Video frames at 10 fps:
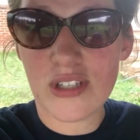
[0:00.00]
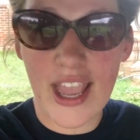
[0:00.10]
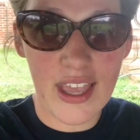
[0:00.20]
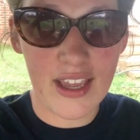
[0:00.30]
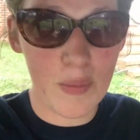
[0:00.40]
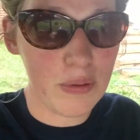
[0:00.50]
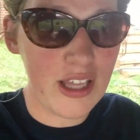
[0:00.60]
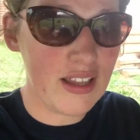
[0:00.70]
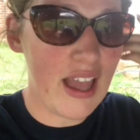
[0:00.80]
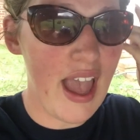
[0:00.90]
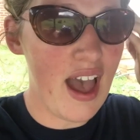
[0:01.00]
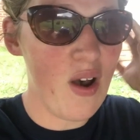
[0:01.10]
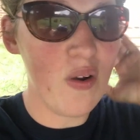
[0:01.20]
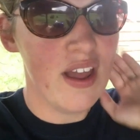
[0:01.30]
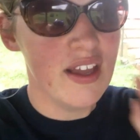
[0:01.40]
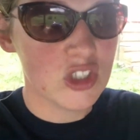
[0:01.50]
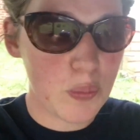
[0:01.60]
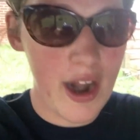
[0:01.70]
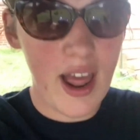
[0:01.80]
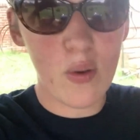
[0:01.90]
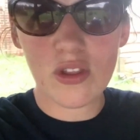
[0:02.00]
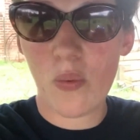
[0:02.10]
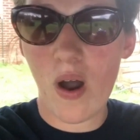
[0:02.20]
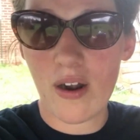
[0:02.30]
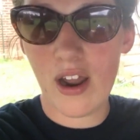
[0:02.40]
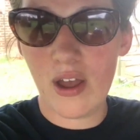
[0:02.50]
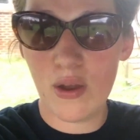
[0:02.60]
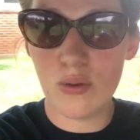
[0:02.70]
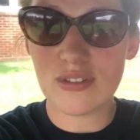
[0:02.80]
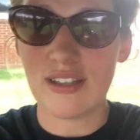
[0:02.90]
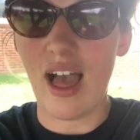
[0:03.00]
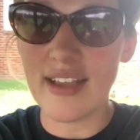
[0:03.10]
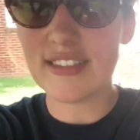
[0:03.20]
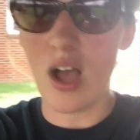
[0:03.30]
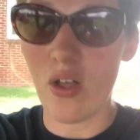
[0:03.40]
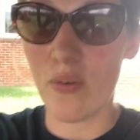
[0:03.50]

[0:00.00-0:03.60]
take it completely out, spray it out with the water hose, Lysol it